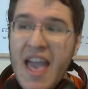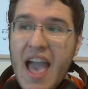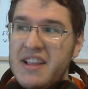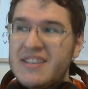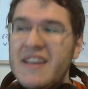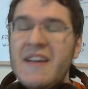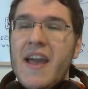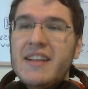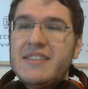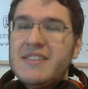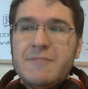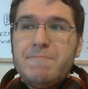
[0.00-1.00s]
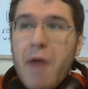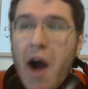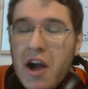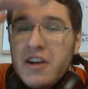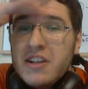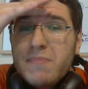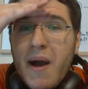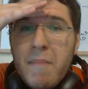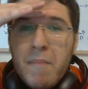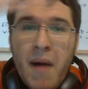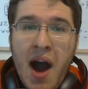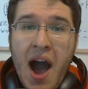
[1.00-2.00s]
And it boggles my
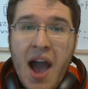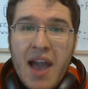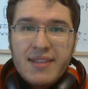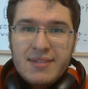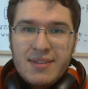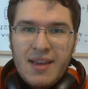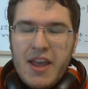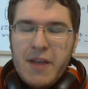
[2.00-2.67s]
mind.